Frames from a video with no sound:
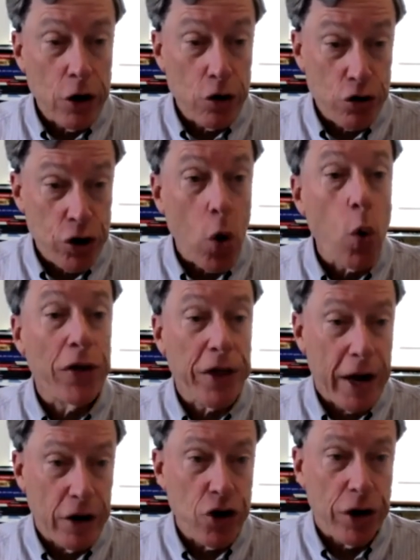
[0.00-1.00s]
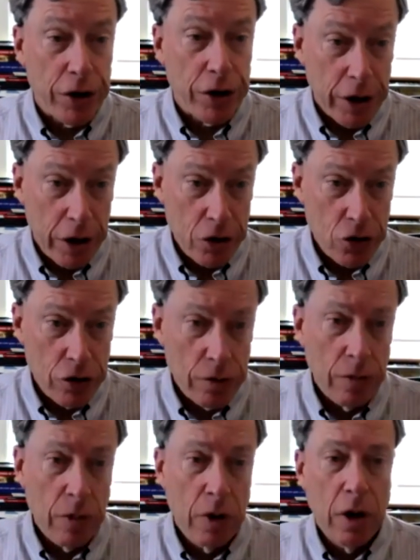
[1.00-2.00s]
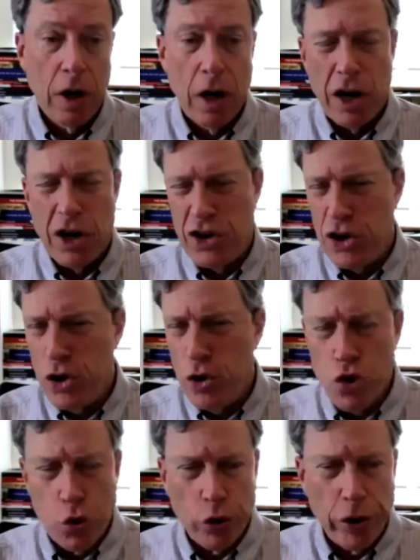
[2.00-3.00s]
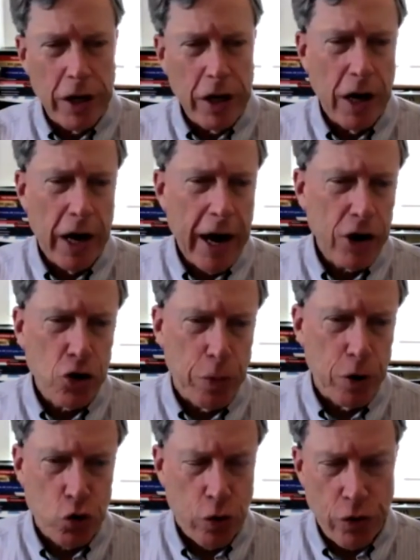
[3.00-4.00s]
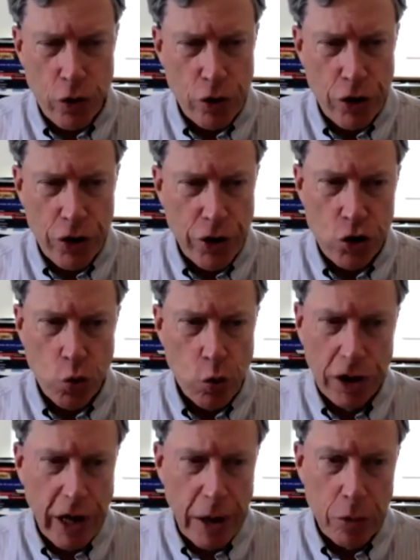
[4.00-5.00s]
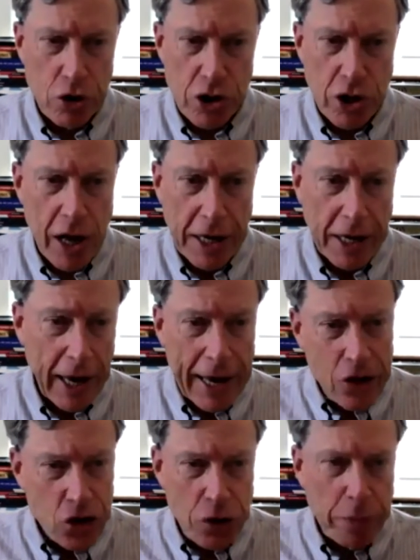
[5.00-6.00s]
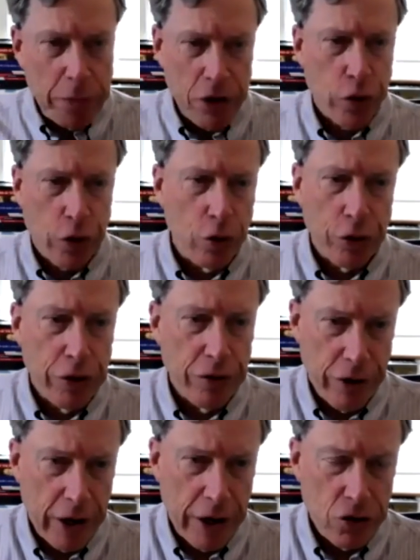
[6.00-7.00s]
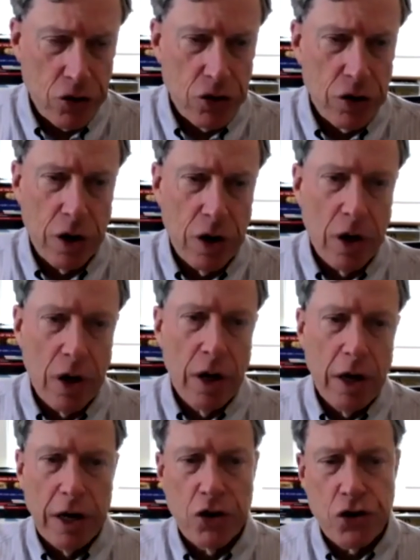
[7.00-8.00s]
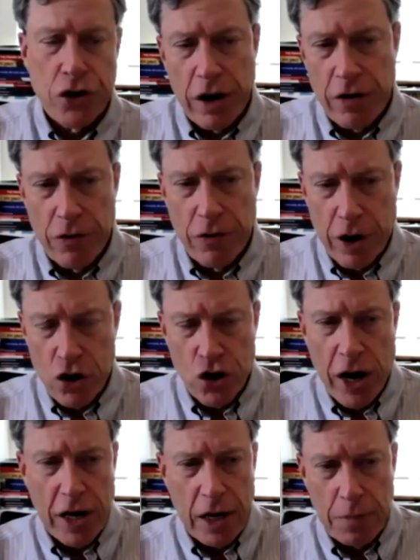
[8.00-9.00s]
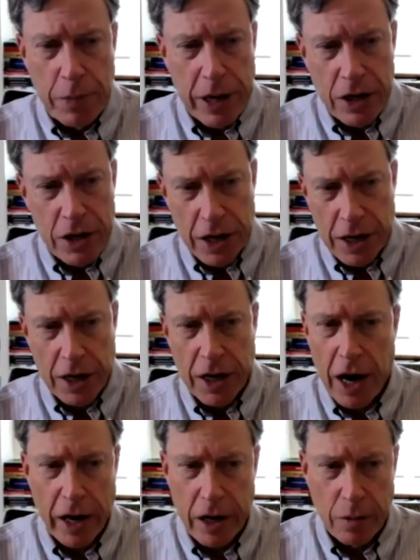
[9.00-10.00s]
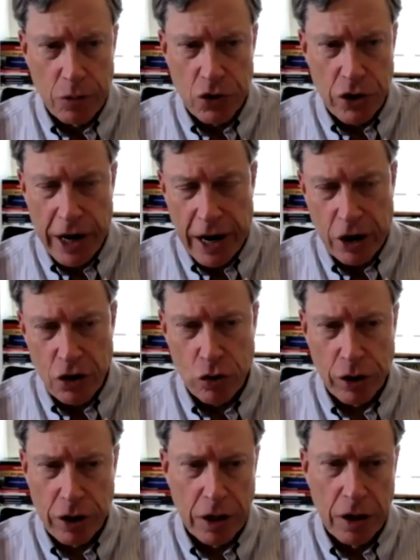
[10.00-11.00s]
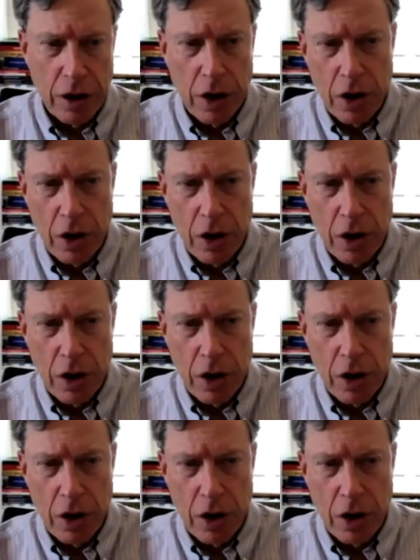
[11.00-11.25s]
leaders know what that agenda is. Usually experts refer to this with labels like asymmetrical defense, instead of shiny big ticket items that actually